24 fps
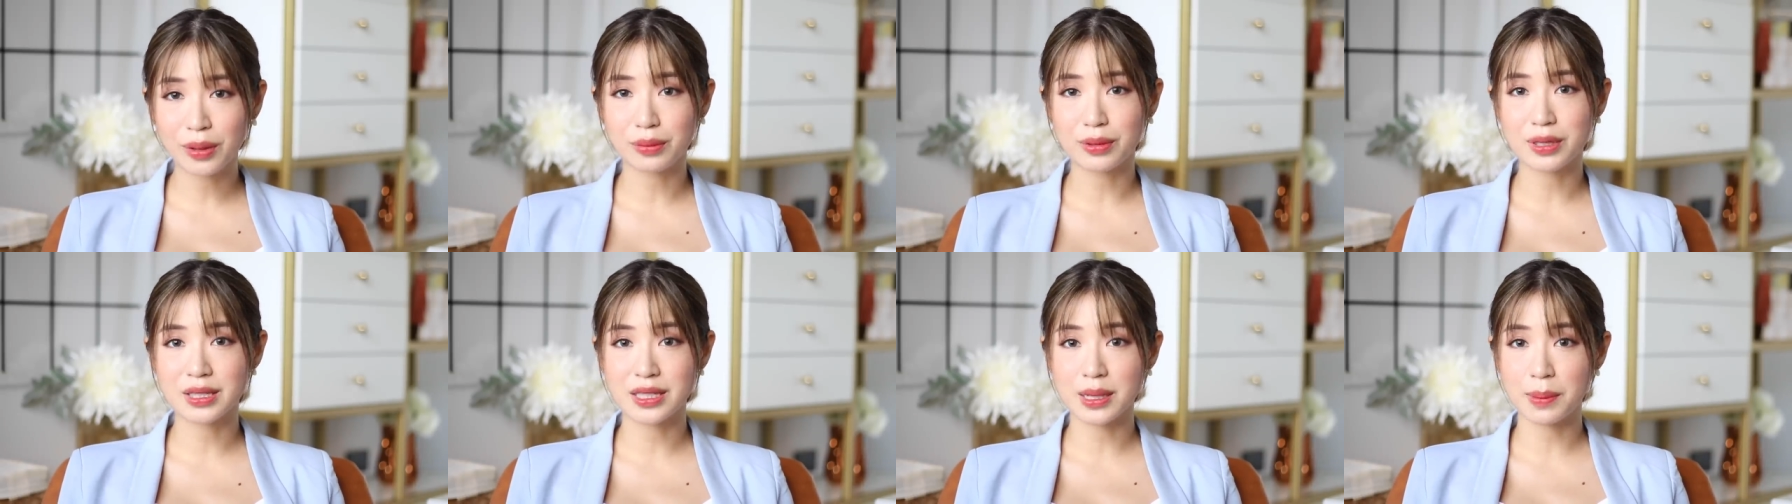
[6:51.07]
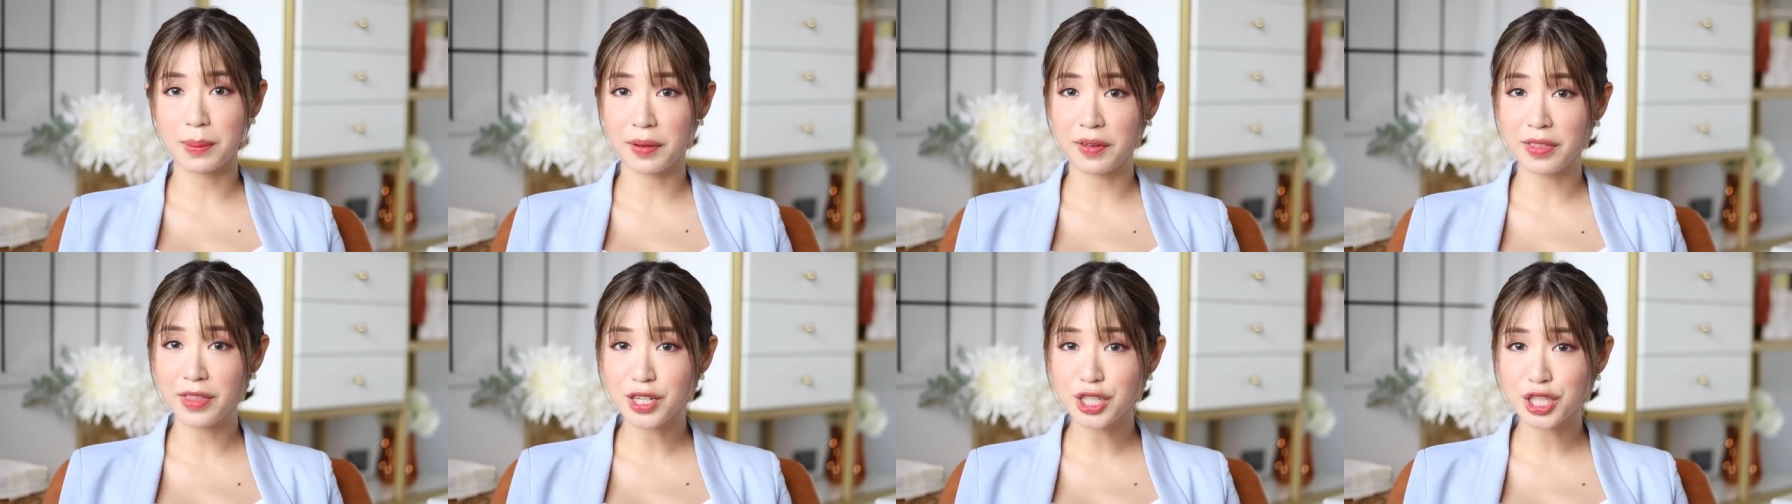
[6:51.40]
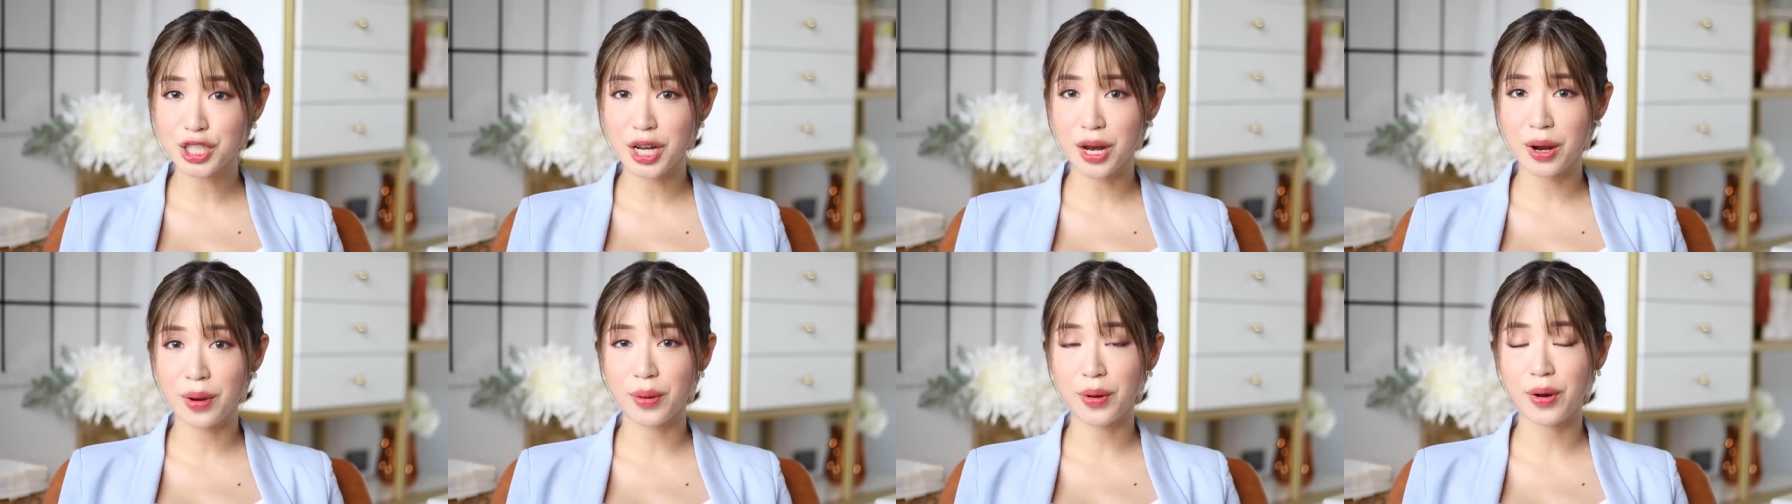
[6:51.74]
I will step out of the
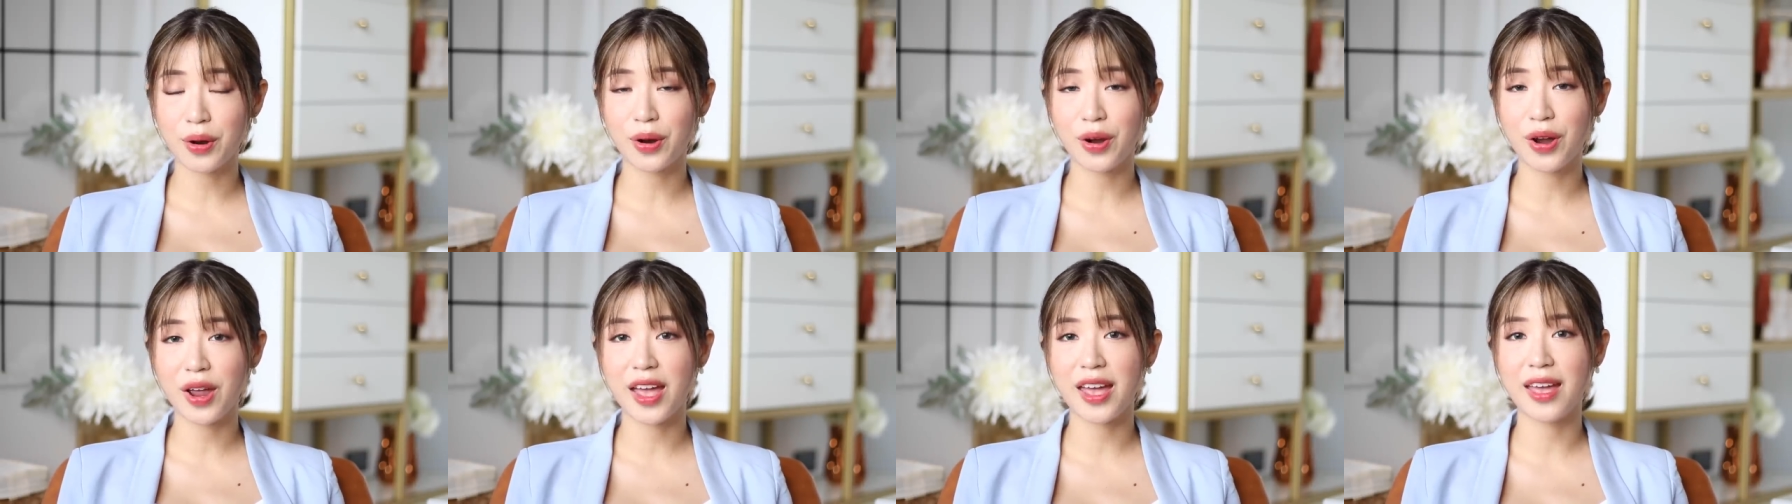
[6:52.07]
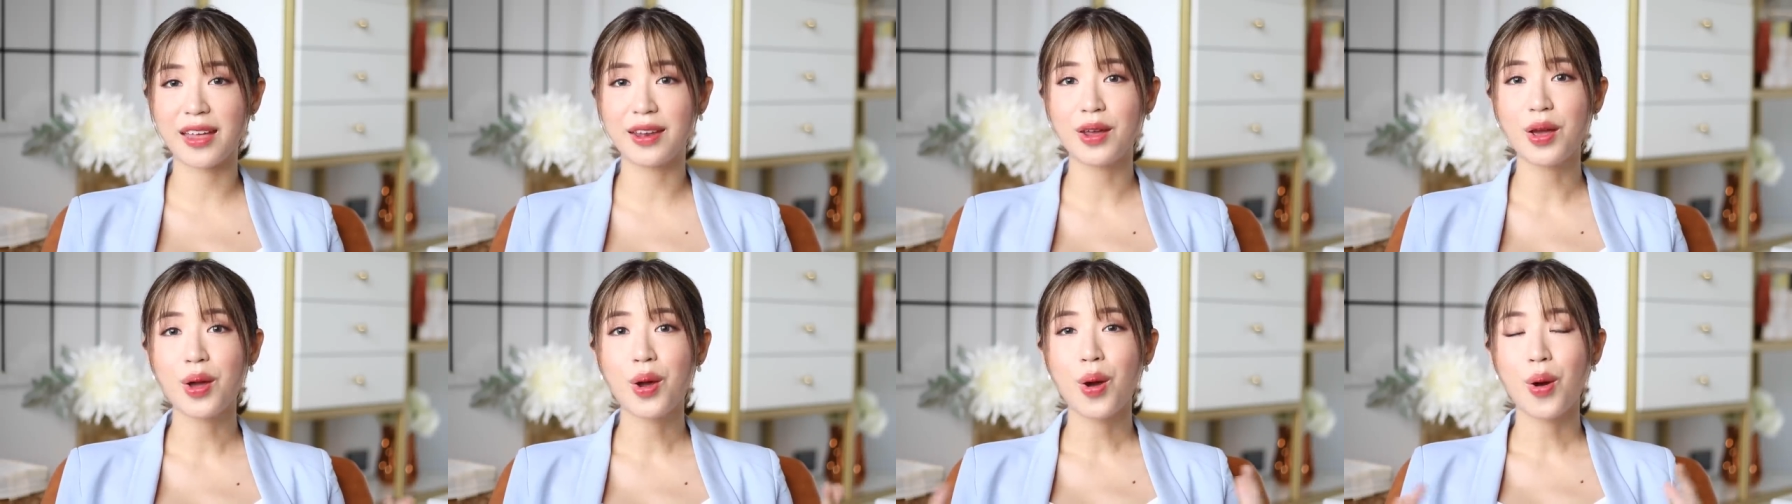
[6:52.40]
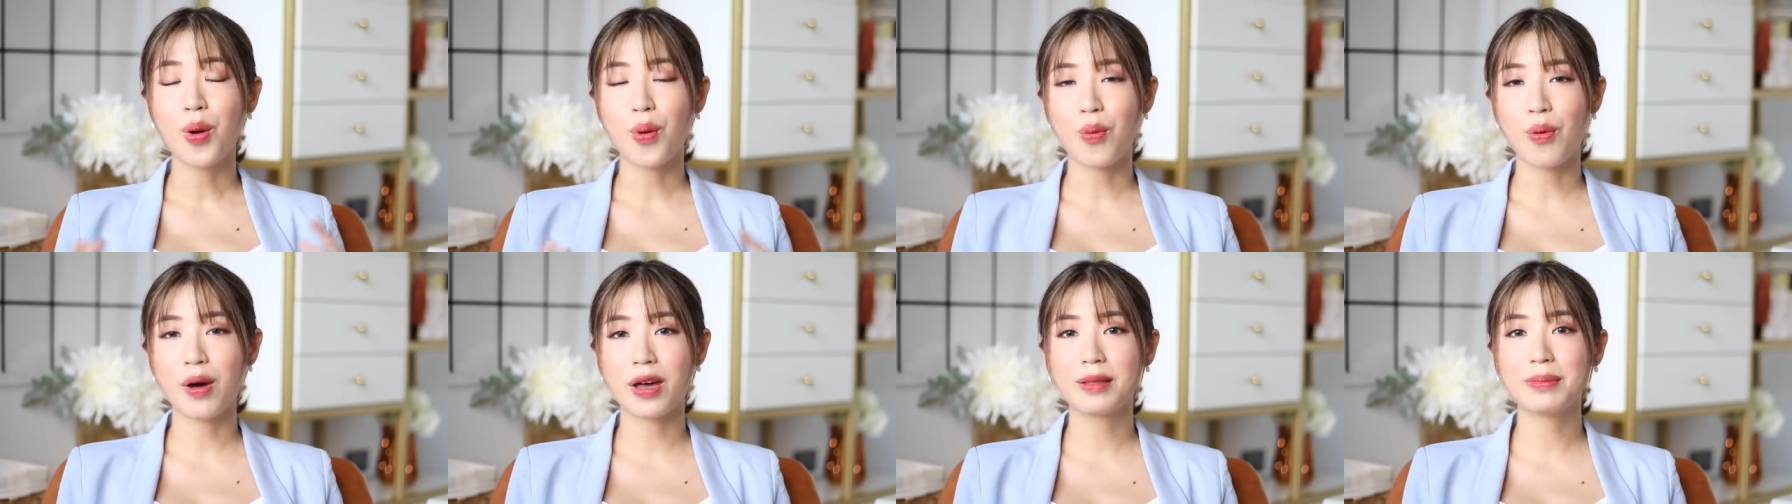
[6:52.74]
shower, and
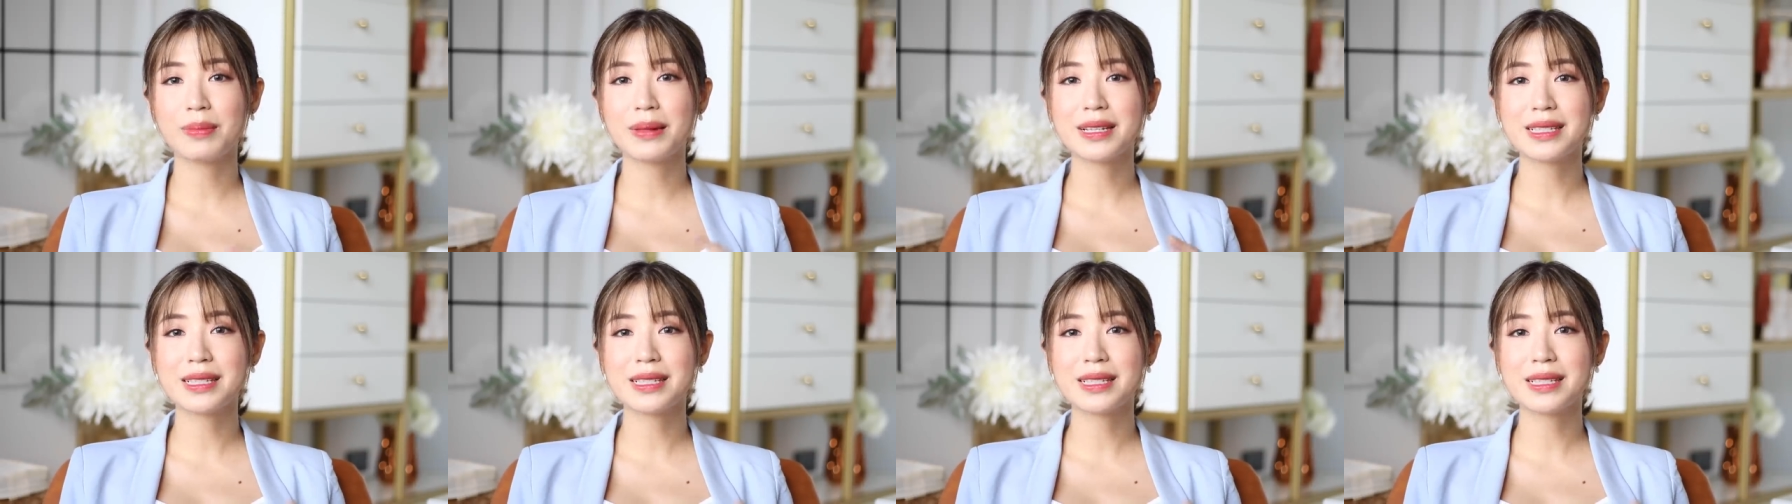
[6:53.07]
while